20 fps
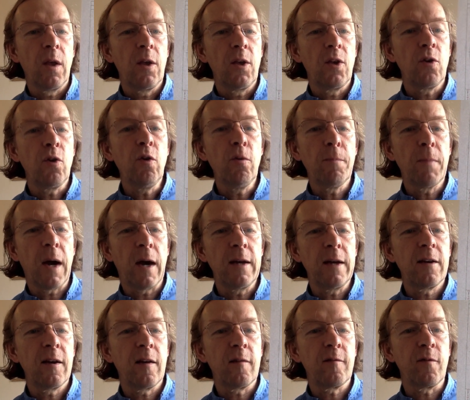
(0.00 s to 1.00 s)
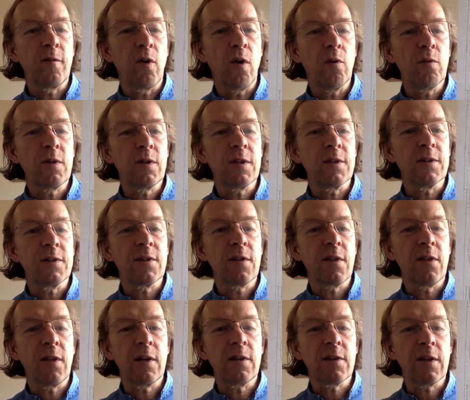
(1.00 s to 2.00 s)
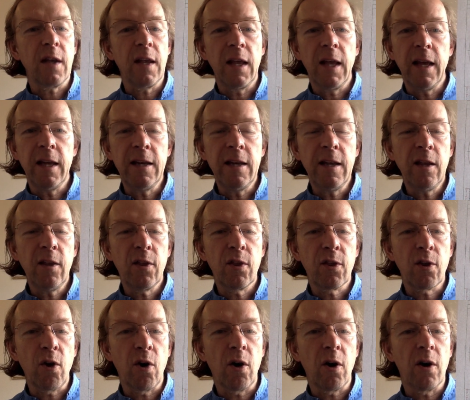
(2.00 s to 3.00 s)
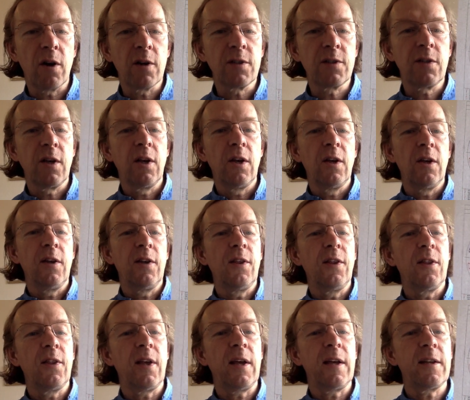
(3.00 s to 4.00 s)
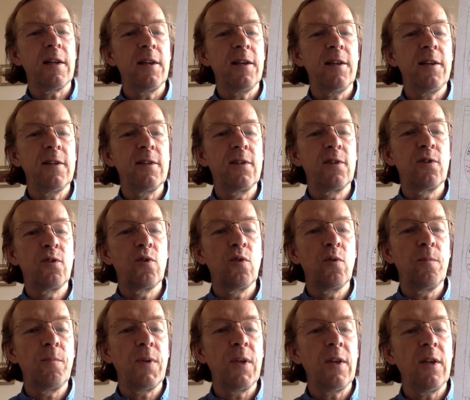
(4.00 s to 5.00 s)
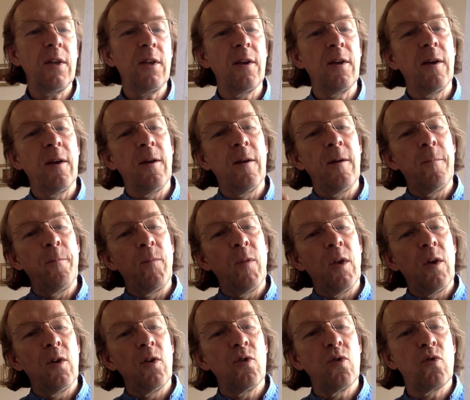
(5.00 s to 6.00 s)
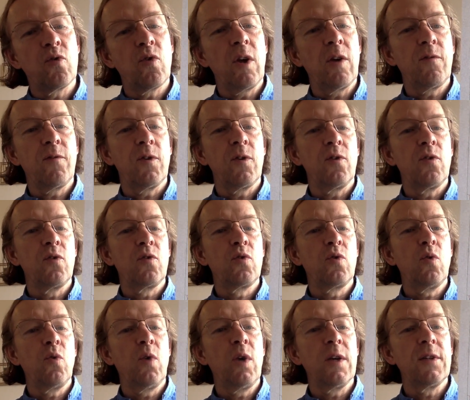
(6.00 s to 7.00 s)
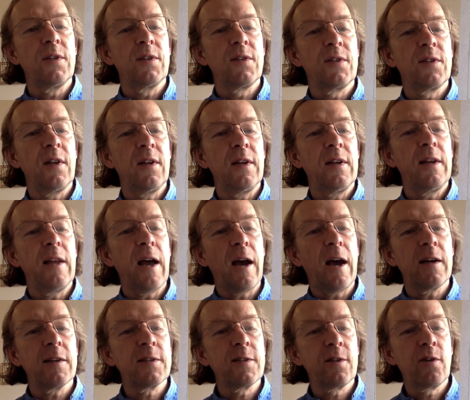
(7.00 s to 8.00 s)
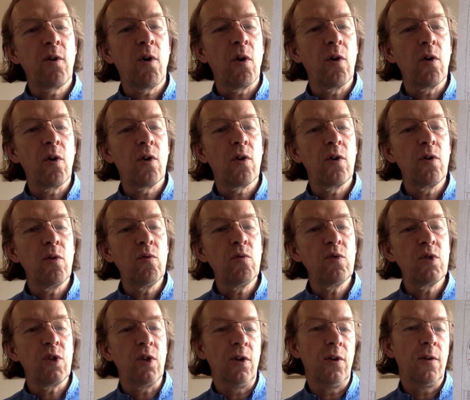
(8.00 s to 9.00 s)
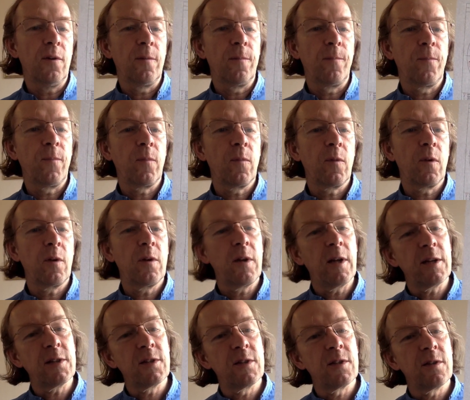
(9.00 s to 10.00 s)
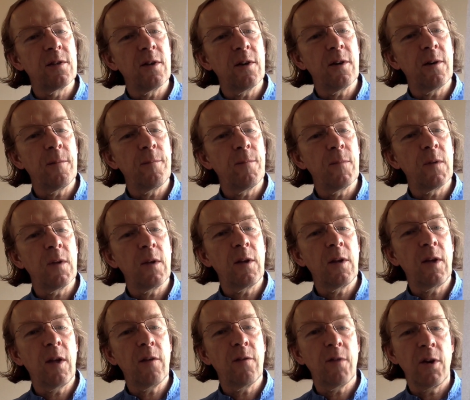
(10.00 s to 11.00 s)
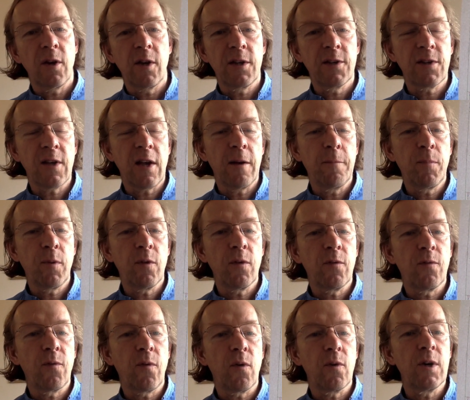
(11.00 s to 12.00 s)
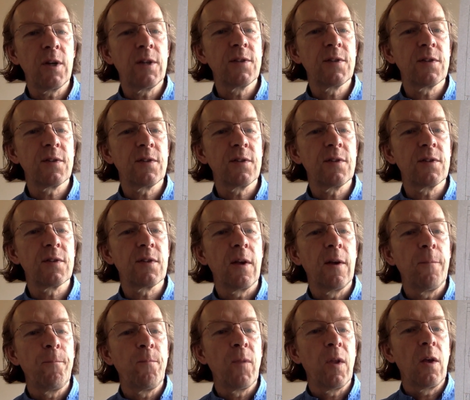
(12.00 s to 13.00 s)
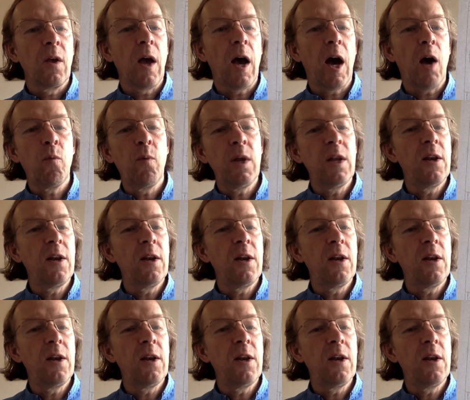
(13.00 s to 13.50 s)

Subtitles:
you might have noticed that any thought that is to be driven to his last conclusion, let's give an example. For instance, are we